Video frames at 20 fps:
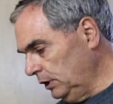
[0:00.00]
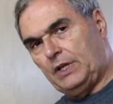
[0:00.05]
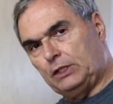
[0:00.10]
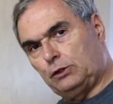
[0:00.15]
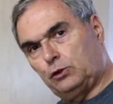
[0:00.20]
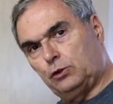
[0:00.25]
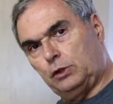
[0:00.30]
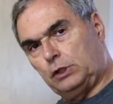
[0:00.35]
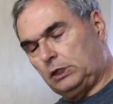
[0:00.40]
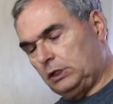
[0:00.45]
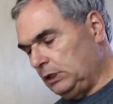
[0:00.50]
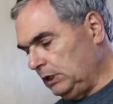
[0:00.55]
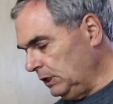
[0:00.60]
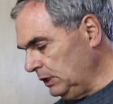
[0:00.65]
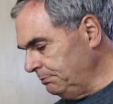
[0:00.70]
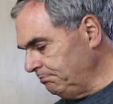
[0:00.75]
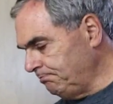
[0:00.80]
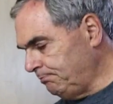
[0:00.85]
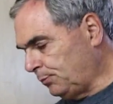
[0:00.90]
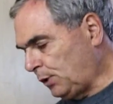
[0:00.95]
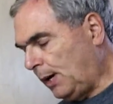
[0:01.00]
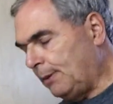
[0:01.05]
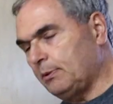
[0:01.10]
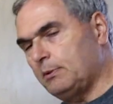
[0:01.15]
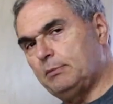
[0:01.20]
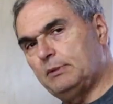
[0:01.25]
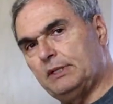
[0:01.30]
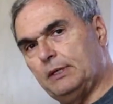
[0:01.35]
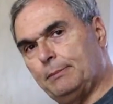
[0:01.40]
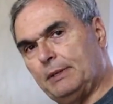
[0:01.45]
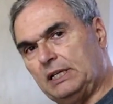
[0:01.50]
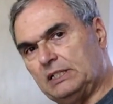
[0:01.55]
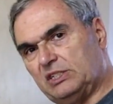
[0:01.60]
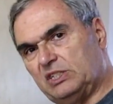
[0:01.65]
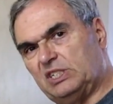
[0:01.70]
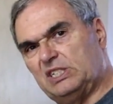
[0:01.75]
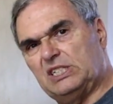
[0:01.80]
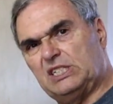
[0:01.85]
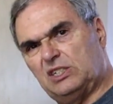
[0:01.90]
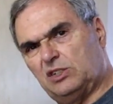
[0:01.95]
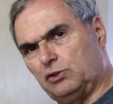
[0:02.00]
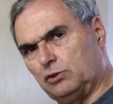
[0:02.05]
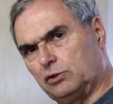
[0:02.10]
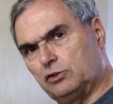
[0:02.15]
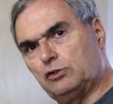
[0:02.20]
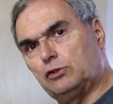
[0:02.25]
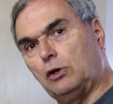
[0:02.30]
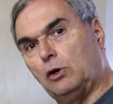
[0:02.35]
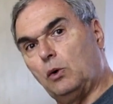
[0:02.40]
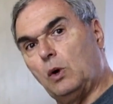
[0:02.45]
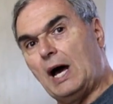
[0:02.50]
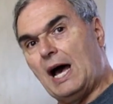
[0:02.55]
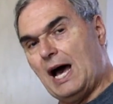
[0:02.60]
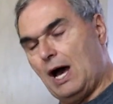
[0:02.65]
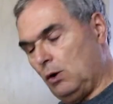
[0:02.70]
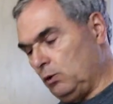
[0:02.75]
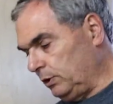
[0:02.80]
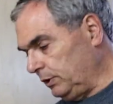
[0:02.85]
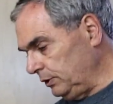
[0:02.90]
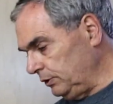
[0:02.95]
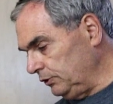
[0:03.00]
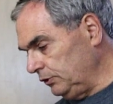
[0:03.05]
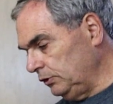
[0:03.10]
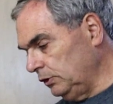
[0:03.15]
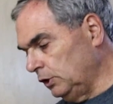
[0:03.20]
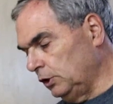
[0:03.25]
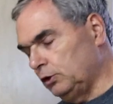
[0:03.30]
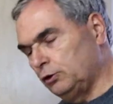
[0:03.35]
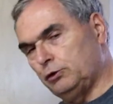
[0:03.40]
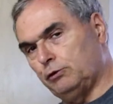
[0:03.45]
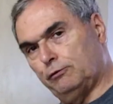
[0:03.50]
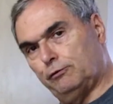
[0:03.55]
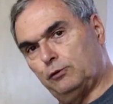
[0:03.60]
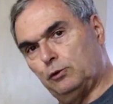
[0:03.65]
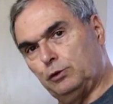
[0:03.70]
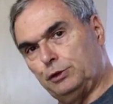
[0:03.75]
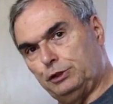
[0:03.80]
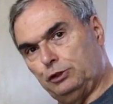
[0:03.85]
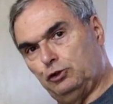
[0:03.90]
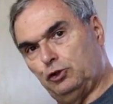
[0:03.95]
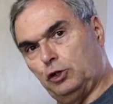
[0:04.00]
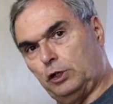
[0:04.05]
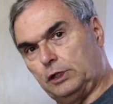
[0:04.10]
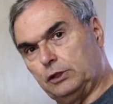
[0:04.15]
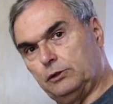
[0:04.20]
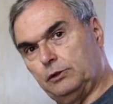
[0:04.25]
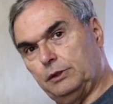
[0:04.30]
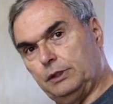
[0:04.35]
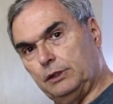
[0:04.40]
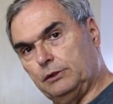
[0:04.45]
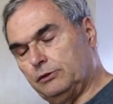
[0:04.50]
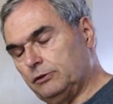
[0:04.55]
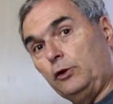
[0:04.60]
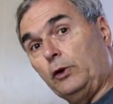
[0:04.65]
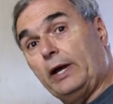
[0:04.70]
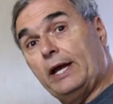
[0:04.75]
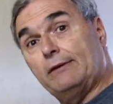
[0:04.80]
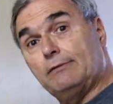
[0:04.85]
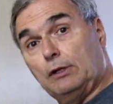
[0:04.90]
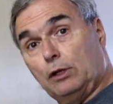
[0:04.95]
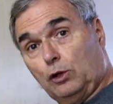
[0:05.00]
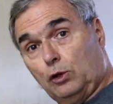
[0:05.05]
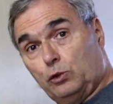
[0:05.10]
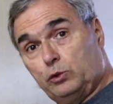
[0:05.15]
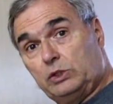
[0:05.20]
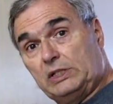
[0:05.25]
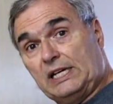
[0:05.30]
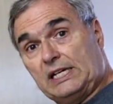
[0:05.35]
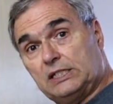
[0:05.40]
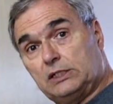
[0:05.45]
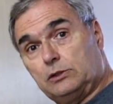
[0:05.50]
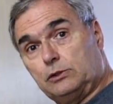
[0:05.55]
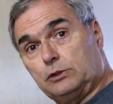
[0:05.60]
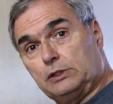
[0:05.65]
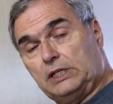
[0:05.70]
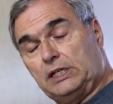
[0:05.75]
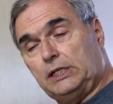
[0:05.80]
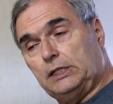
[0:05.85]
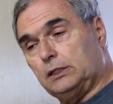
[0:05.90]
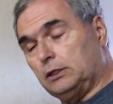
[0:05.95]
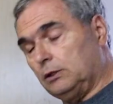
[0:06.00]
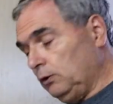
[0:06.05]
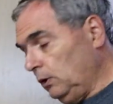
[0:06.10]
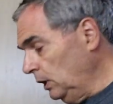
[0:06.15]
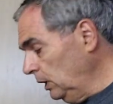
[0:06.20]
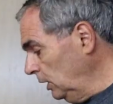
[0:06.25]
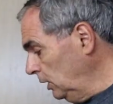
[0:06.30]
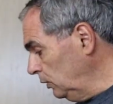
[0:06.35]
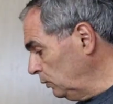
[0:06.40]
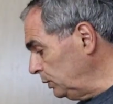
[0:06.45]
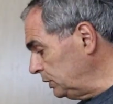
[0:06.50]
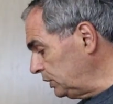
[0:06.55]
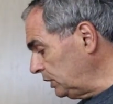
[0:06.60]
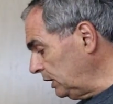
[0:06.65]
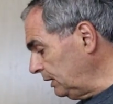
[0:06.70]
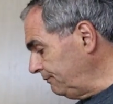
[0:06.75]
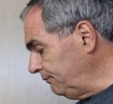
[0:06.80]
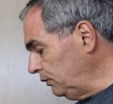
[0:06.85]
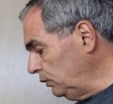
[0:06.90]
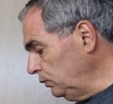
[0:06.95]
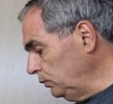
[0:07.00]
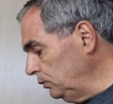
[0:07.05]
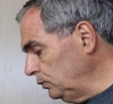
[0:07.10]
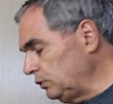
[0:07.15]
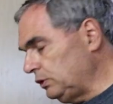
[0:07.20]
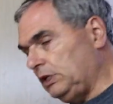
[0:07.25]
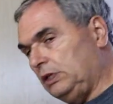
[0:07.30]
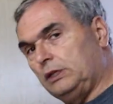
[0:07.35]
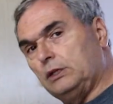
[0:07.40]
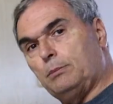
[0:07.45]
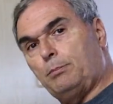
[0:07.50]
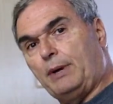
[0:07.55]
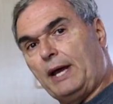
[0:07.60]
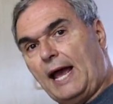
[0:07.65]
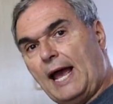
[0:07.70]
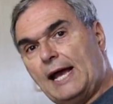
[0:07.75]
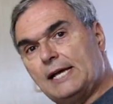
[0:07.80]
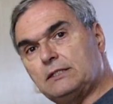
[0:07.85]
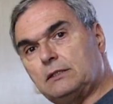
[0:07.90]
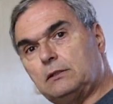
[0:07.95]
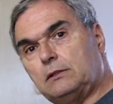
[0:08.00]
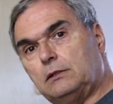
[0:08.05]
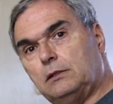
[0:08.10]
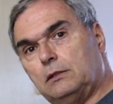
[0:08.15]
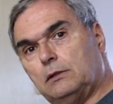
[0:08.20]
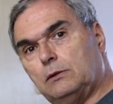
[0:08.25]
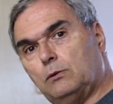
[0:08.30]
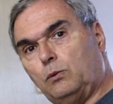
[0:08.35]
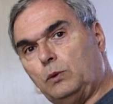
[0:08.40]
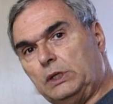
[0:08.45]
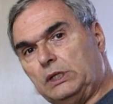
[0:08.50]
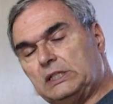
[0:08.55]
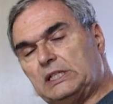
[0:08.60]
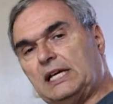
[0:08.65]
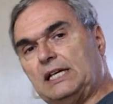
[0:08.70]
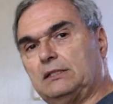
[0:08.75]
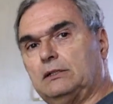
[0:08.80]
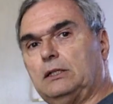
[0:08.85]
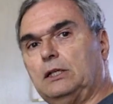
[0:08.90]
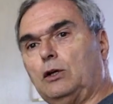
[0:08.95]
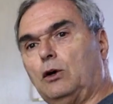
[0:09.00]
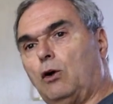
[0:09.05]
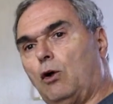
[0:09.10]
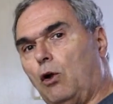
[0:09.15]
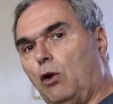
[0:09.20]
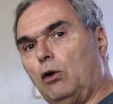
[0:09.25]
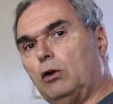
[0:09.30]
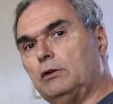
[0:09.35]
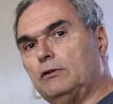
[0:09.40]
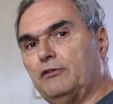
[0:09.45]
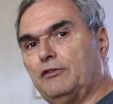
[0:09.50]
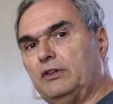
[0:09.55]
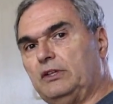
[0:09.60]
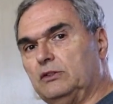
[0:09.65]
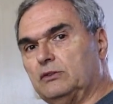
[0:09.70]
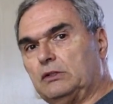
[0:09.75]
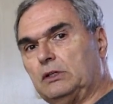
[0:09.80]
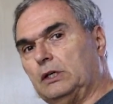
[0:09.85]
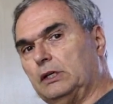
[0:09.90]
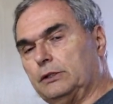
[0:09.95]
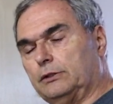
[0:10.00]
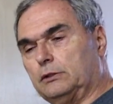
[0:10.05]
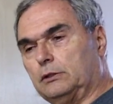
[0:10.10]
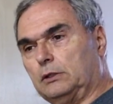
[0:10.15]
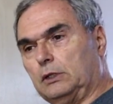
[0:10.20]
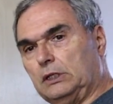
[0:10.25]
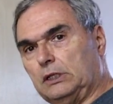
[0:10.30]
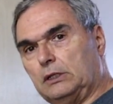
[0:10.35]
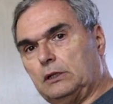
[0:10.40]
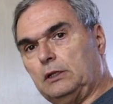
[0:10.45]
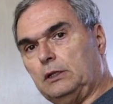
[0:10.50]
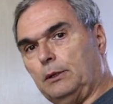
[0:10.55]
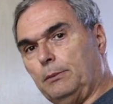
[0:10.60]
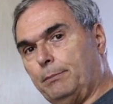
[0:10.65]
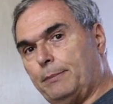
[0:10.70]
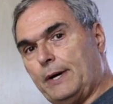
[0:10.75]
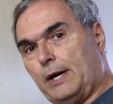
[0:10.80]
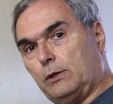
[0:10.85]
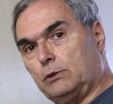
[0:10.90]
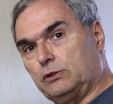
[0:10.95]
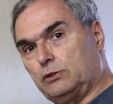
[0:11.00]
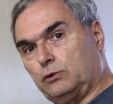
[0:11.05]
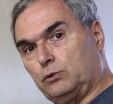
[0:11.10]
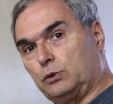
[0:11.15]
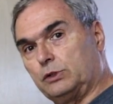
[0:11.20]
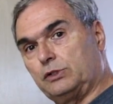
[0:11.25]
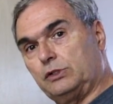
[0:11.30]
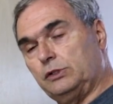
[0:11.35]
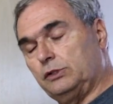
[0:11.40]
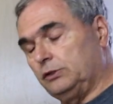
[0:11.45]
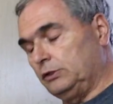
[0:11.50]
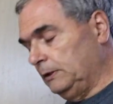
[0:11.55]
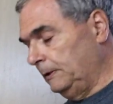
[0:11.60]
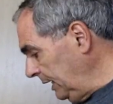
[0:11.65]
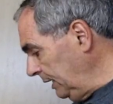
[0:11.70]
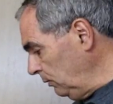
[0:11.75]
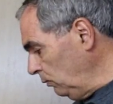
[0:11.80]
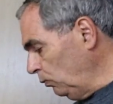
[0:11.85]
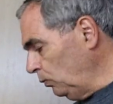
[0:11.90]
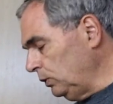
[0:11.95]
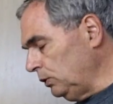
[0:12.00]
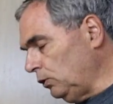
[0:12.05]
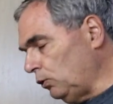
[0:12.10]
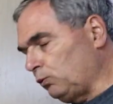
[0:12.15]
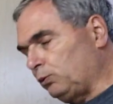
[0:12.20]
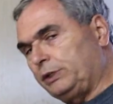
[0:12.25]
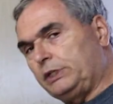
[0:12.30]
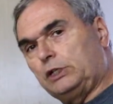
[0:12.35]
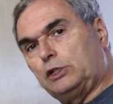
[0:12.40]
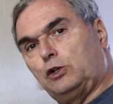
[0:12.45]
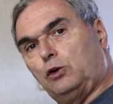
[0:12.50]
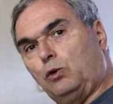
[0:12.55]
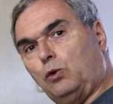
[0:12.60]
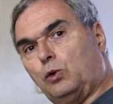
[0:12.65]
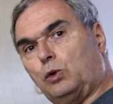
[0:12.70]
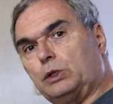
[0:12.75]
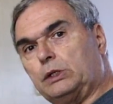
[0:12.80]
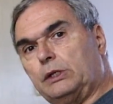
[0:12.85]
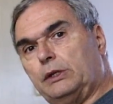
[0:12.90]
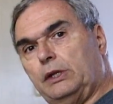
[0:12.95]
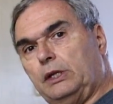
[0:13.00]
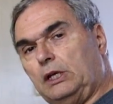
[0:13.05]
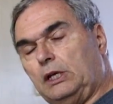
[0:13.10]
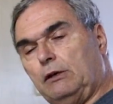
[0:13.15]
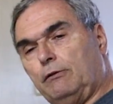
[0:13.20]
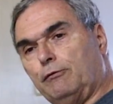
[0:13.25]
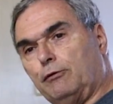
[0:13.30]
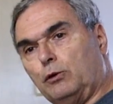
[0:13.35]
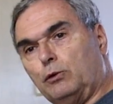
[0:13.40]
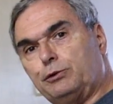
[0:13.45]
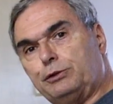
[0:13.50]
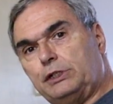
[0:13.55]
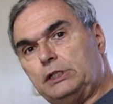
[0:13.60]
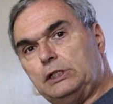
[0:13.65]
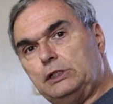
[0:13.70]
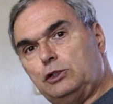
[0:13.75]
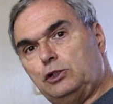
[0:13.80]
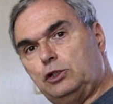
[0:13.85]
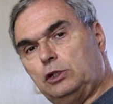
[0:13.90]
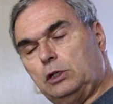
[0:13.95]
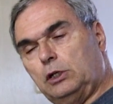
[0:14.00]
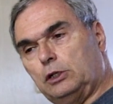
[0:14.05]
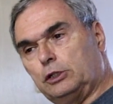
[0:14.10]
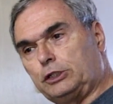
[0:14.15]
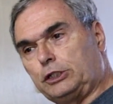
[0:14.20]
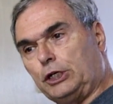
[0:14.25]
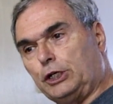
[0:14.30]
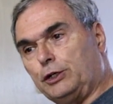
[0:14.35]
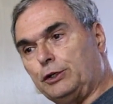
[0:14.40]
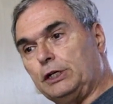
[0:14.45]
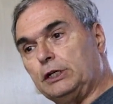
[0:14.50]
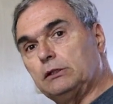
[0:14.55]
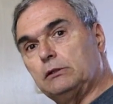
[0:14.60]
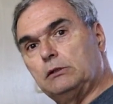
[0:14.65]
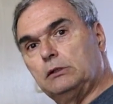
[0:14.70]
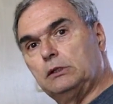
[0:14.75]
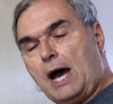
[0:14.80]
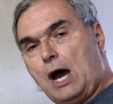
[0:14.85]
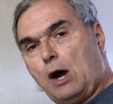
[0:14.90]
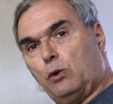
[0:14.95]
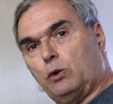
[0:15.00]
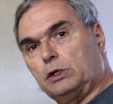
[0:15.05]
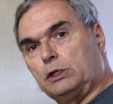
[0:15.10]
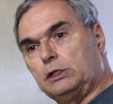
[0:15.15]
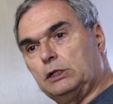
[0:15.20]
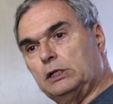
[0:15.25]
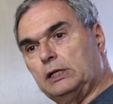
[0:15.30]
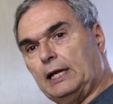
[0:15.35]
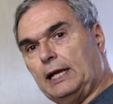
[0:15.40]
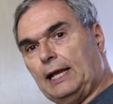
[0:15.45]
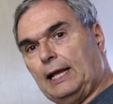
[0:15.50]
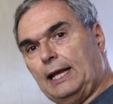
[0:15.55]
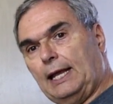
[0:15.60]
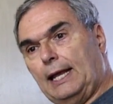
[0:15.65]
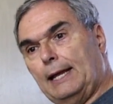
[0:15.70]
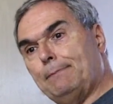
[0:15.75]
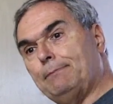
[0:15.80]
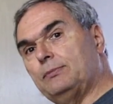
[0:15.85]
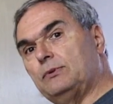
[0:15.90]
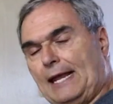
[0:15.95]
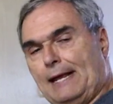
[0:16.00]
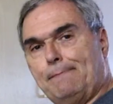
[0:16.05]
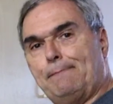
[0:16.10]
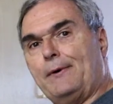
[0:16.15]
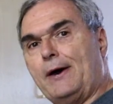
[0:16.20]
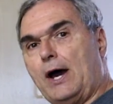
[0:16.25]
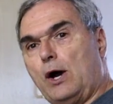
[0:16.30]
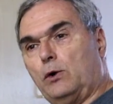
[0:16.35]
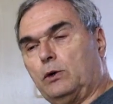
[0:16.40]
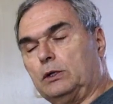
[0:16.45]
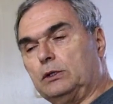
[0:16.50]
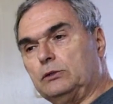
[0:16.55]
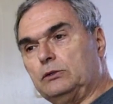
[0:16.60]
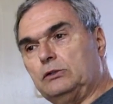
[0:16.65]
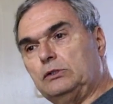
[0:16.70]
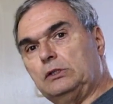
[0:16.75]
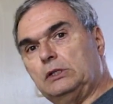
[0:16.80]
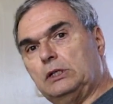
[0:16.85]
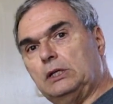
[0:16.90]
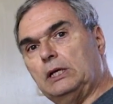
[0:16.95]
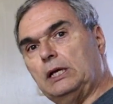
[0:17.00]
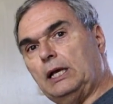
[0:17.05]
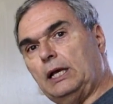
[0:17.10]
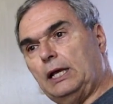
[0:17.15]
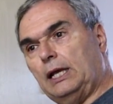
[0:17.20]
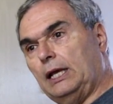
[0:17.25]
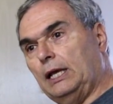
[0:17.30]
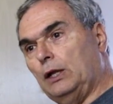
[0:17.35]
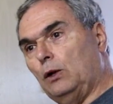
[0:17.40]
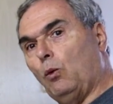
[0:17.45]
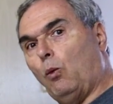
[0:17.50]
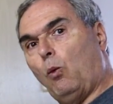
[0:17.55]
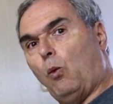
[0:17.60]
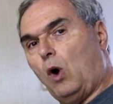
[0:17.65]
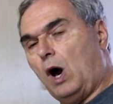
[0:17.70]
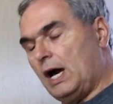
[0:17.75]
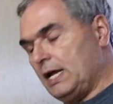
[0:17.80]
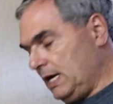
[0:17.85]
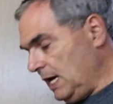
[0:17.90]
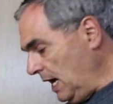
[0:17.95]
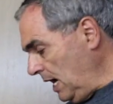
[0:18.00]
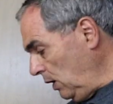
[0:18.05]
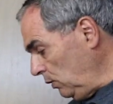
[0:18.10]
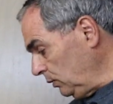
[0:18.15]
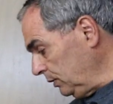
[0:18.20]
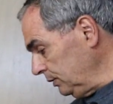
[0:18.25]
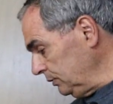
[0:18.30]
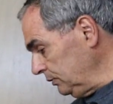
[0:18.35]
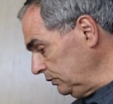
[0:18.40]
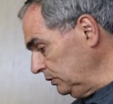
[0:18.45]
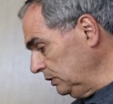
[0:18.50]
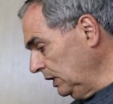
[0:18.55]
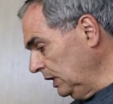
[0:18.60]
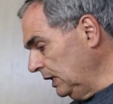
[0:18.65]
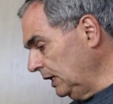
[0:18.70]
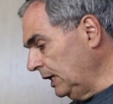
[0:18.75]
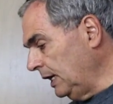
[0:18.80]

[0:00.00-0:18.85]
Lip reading: That took probably about 6 or so hours to fully charge this. Now I have a load tester here, which I've used in the past when testing all of these other lithium power sources. It will record the voltage, current, power, amp hours, and watt hours